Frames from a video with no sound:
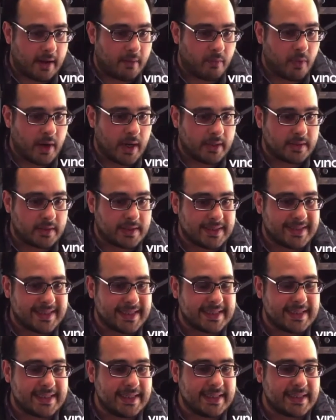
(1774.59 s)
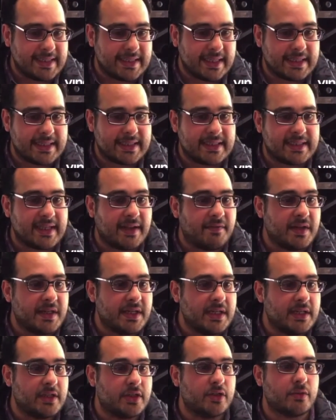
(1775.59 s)
We're at 66,
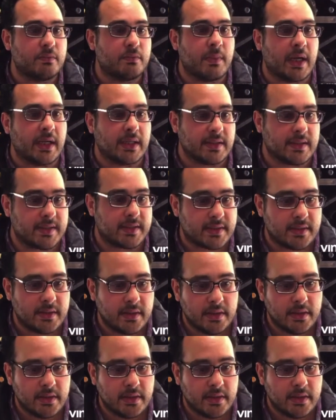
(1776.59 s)
72 months.